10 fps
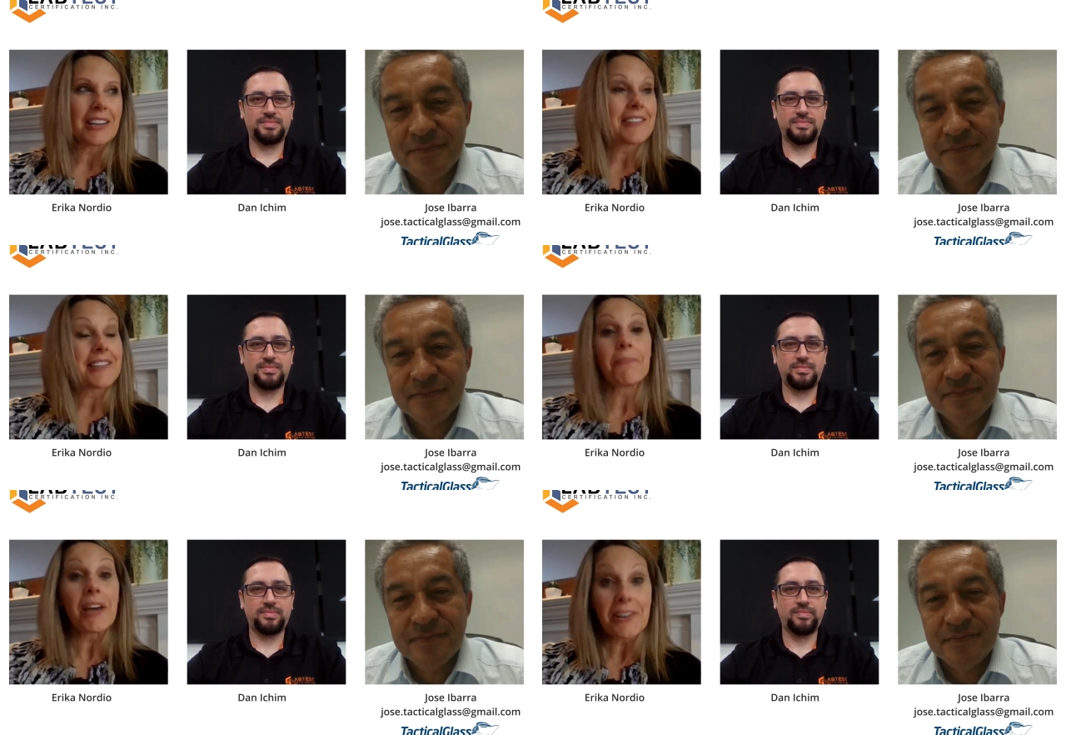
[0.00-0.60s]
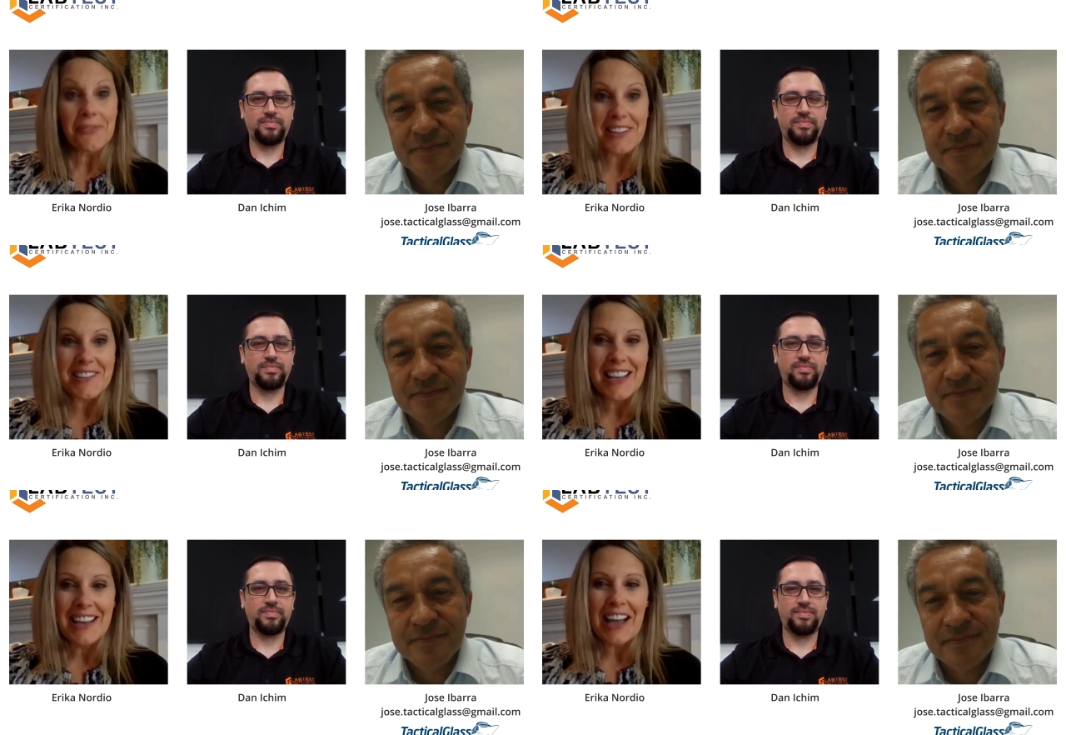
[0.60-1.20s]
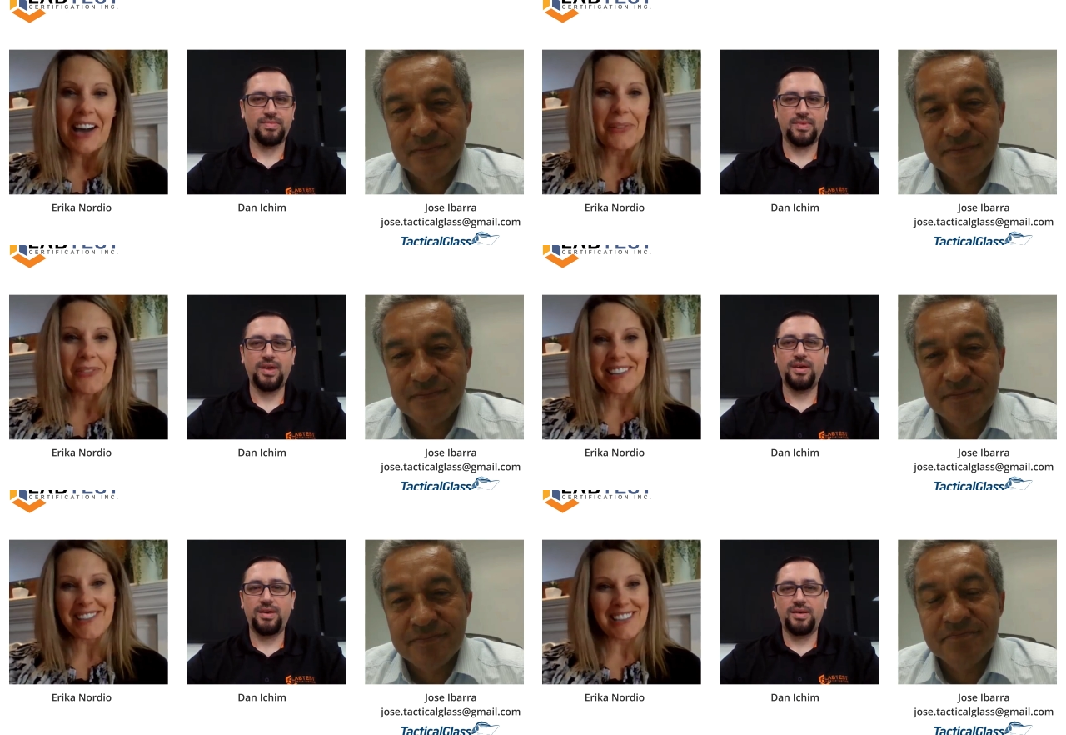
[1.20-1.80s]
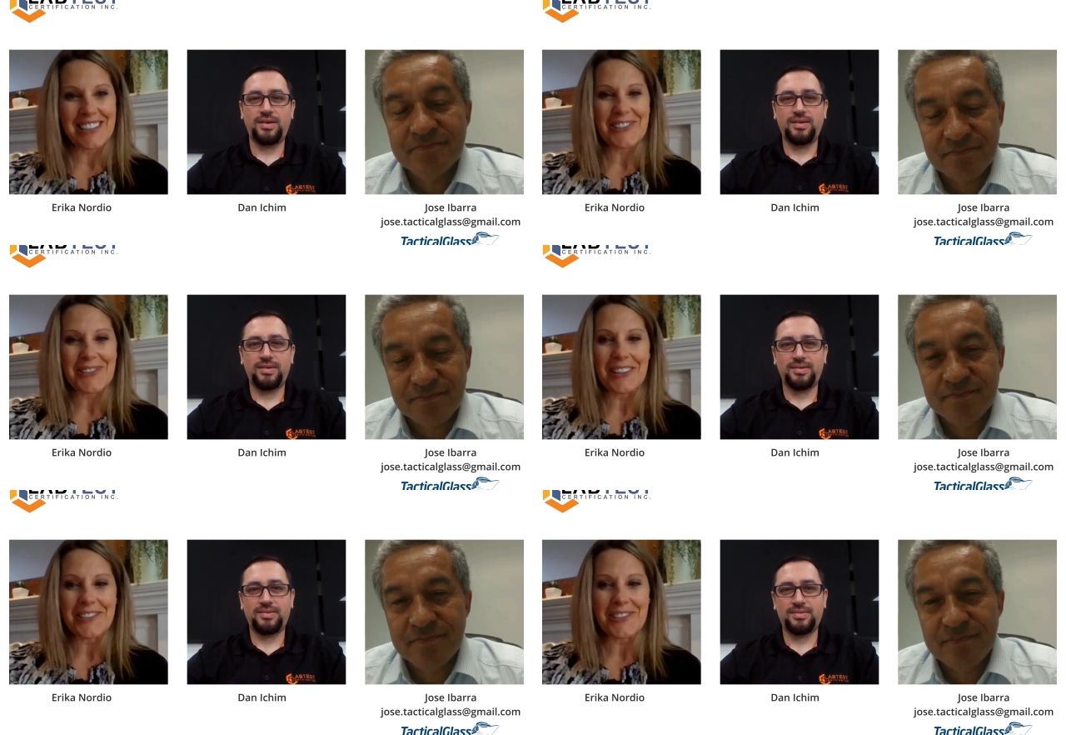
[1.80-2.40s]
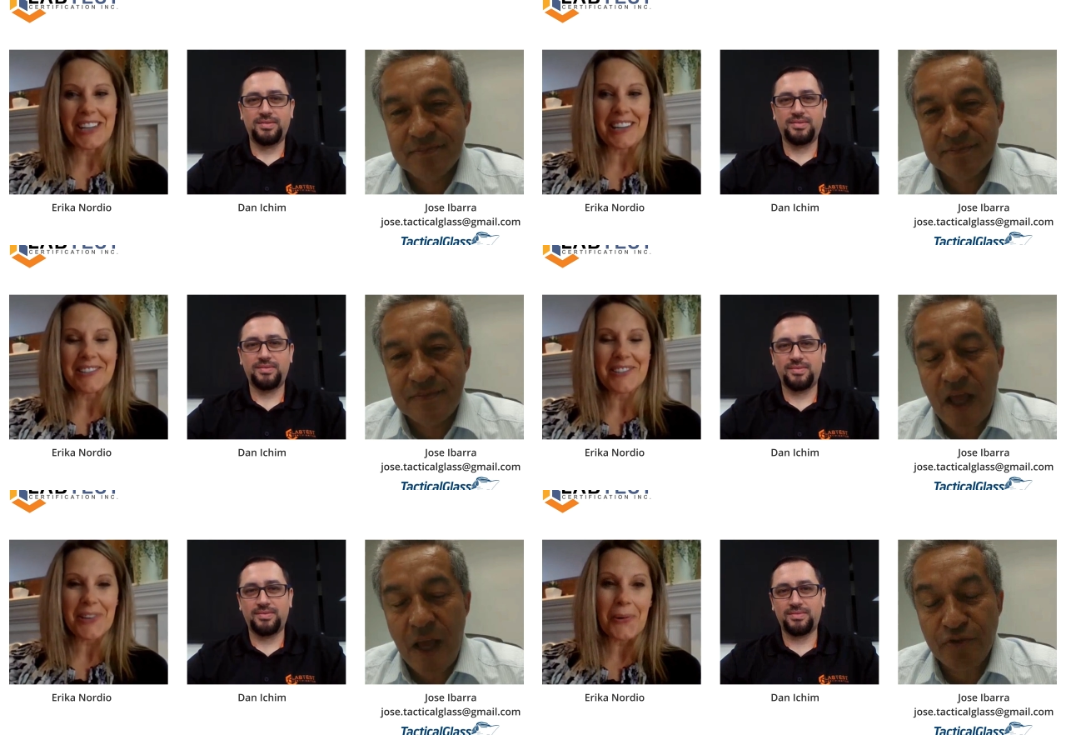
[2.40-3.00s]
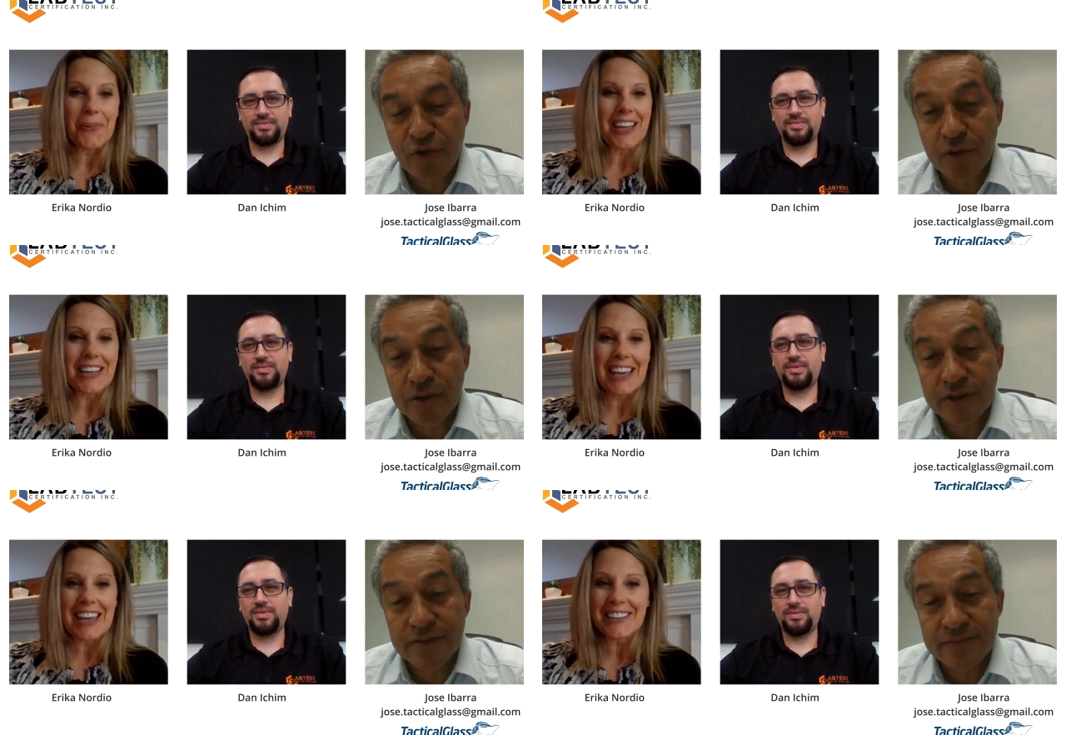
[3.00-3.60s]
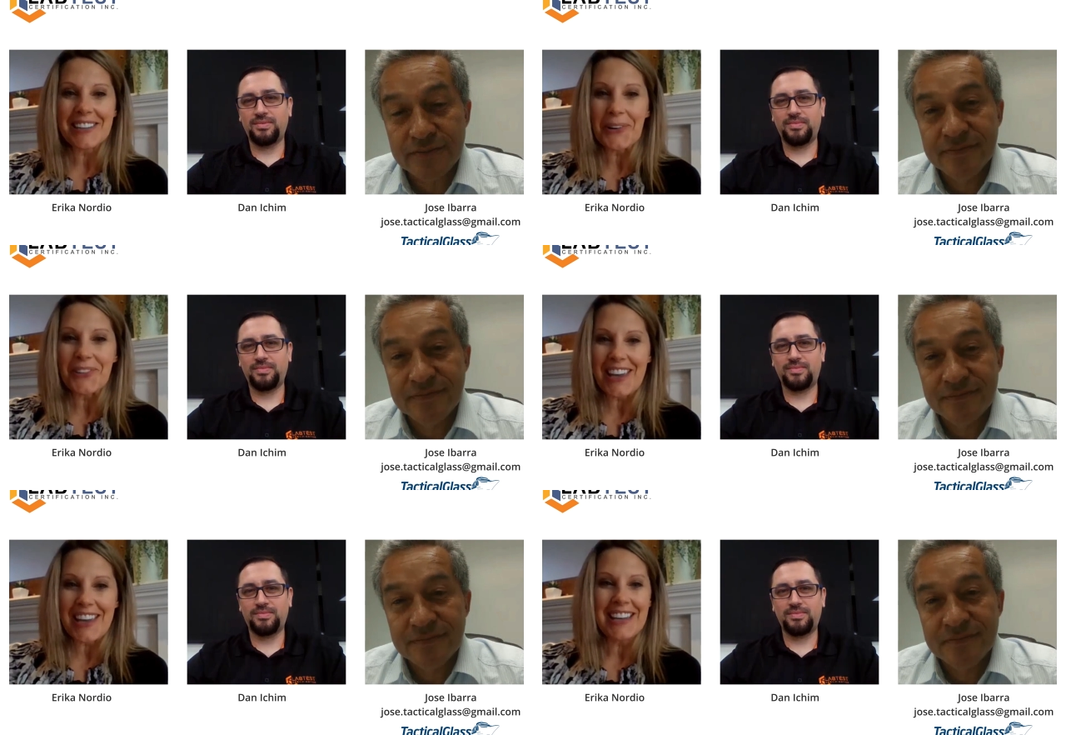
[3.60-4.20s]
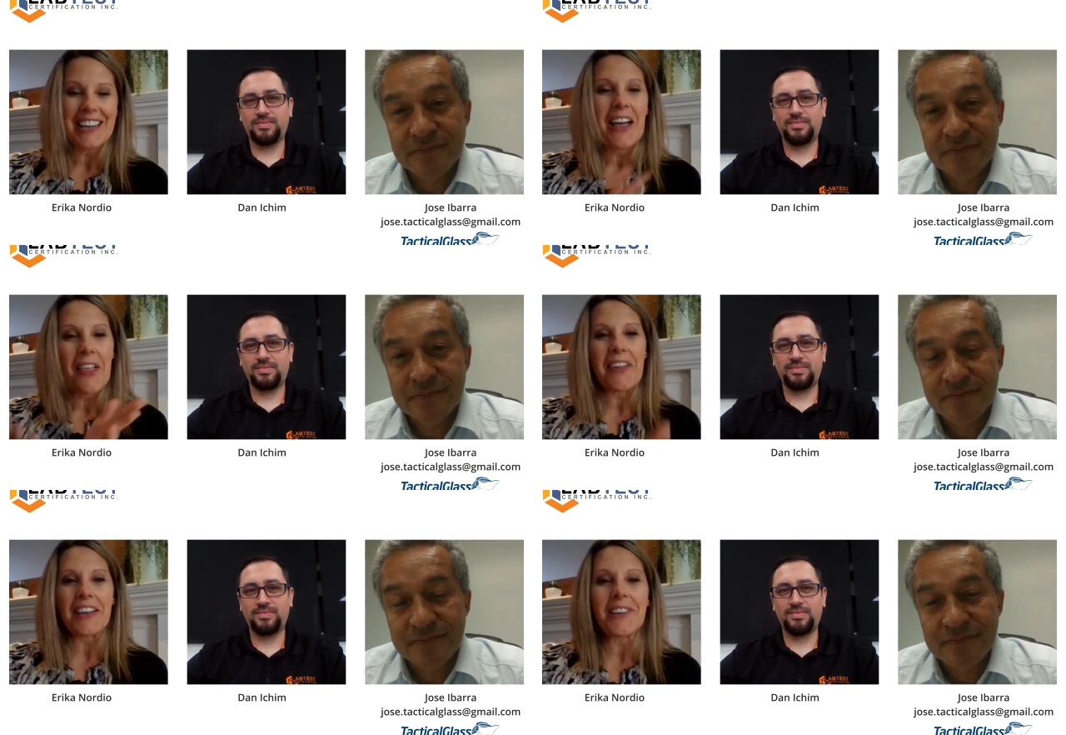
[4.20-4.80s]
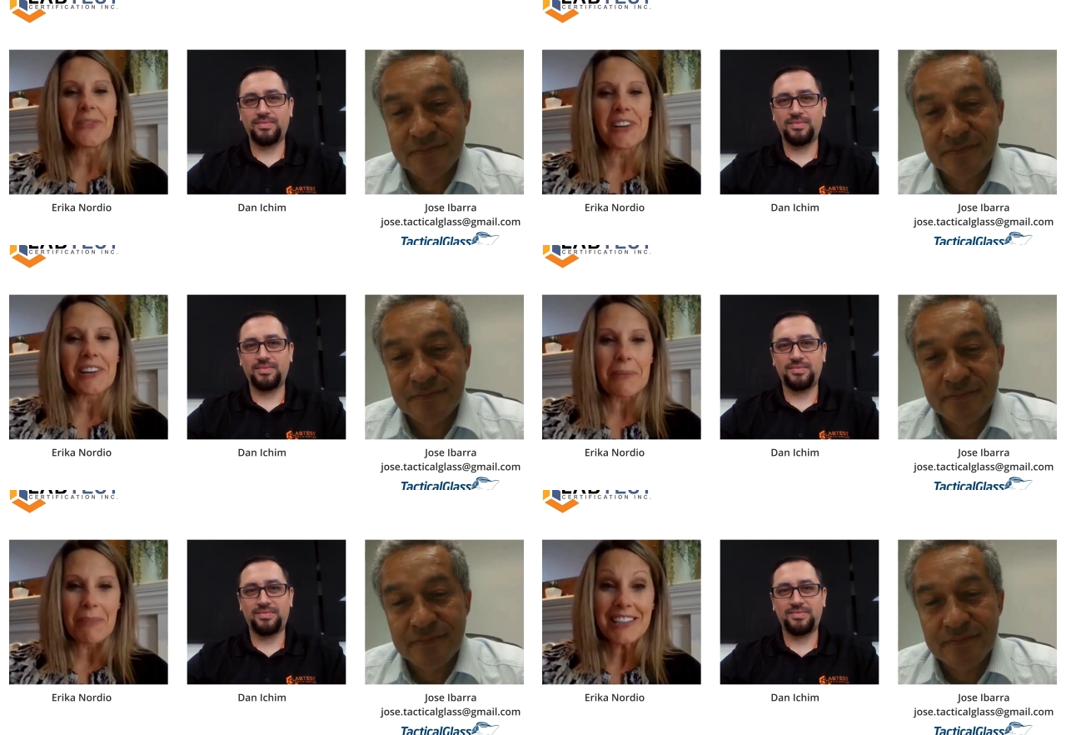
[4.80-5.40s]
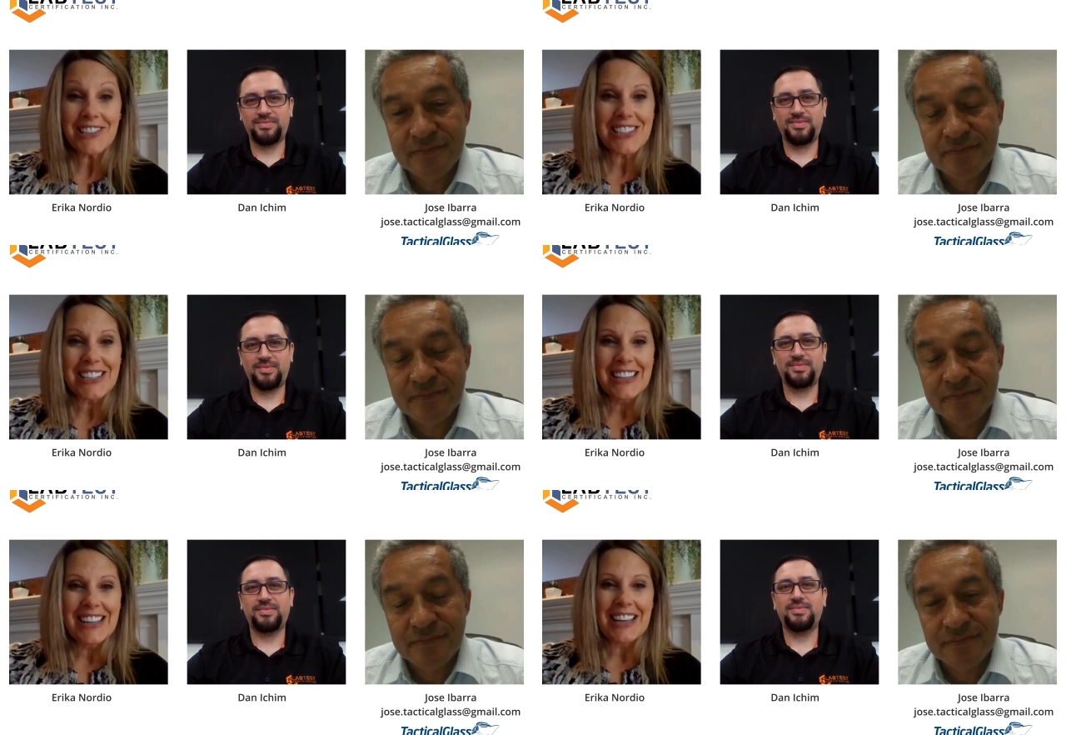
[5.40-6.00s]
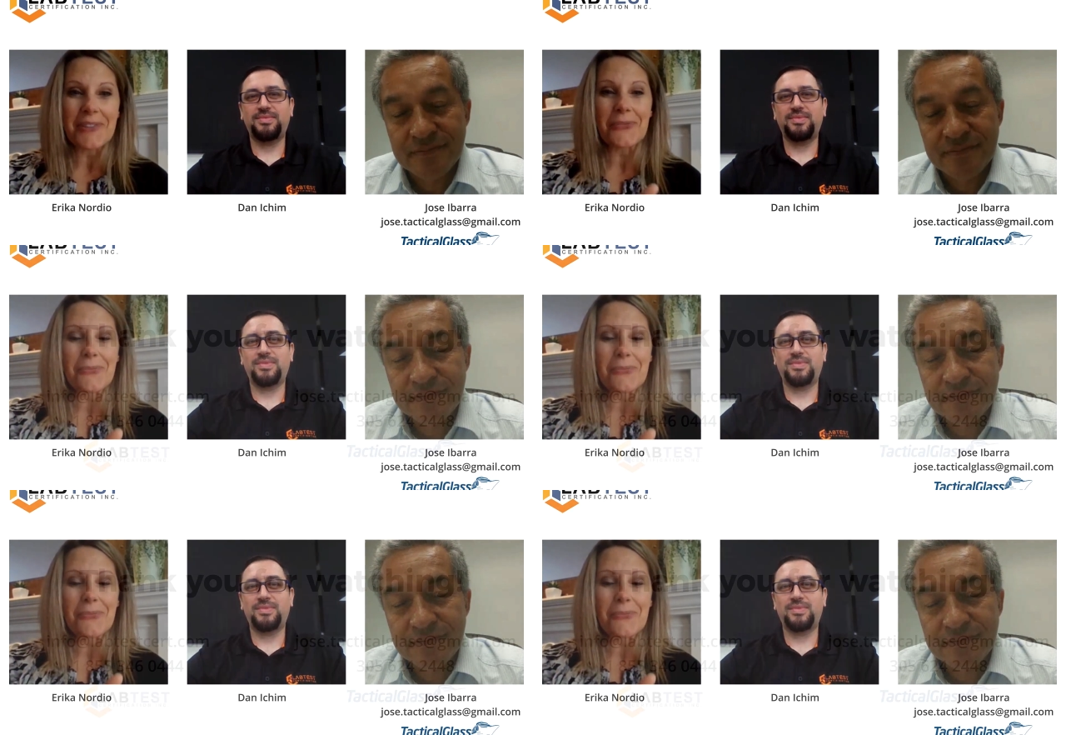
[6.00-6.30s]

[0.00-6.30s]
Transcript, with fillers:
Speaker 1: uh, get some benefits out of listening to us today. Absolutely. So again, Jose, thank you very much. It